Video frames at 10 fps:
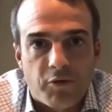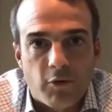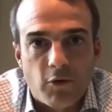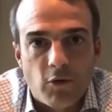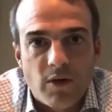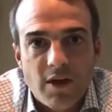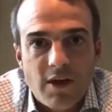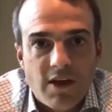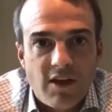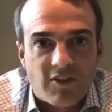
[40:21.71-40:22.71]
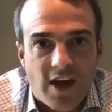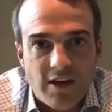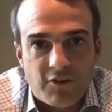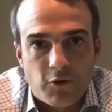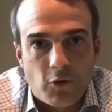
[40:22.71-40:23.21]
through his
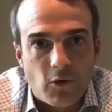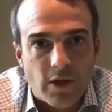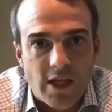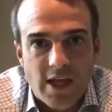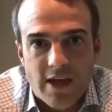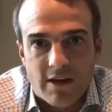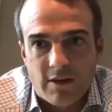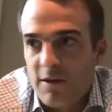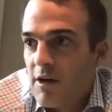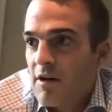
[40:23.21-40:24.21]
high school, and he had a